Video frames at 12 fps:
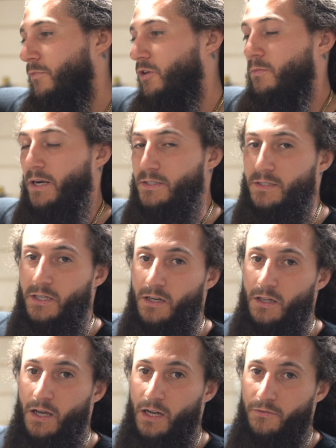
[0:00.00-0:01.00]
You might see in a
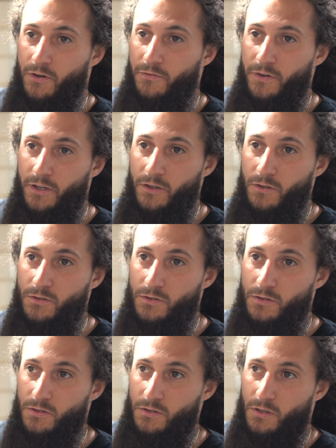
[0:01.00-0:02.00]
lot of our
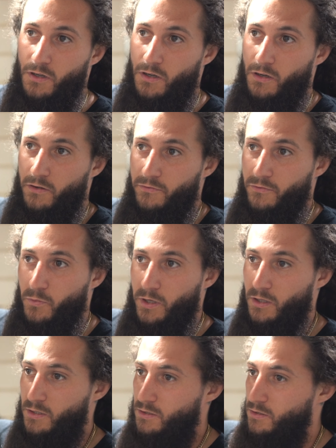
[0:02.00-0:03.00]
videos of
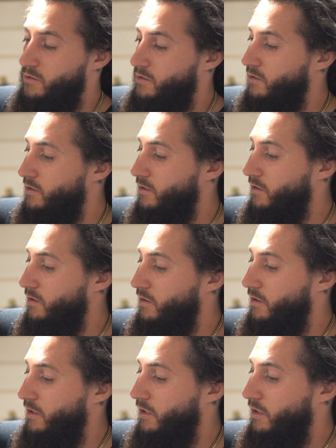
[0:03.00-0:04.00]
wheelies,
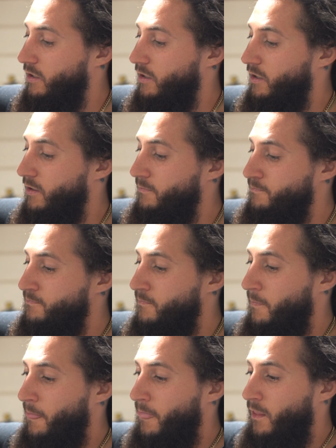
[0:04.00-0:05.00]

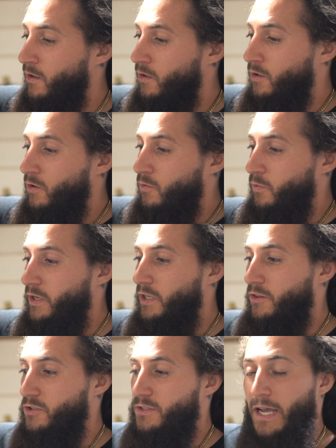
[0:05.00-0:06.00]
we
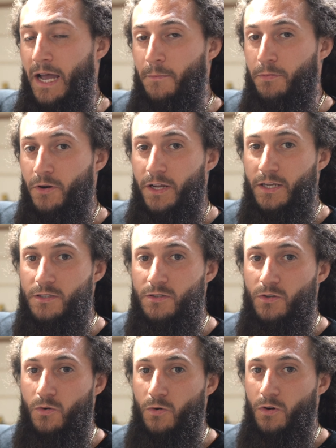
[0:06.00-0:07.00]
either tap brakes
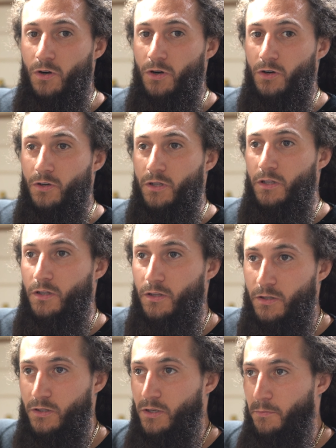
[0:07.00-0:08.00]
or
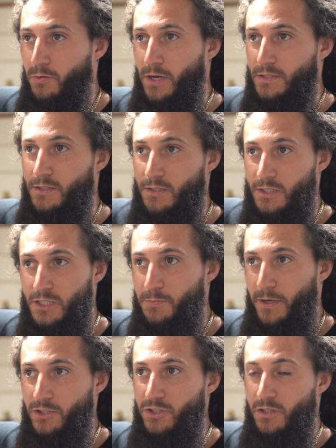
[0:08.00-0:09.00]
compress the
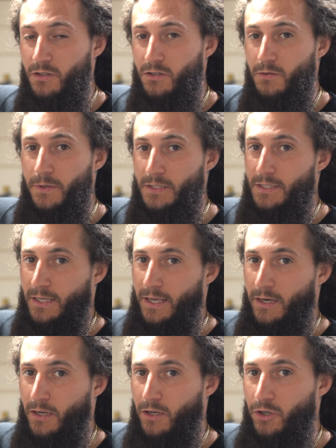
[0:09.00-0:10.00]
suspension a little bit to get
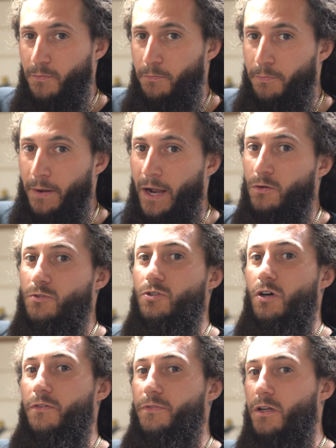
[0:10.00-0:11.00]
a good bounce
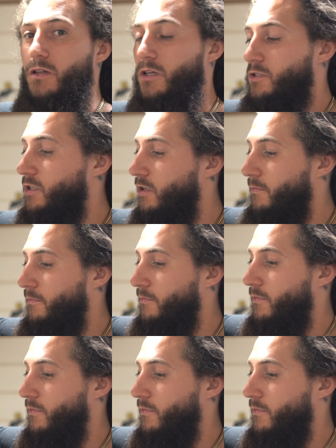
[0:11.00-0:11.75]
off the clutch up.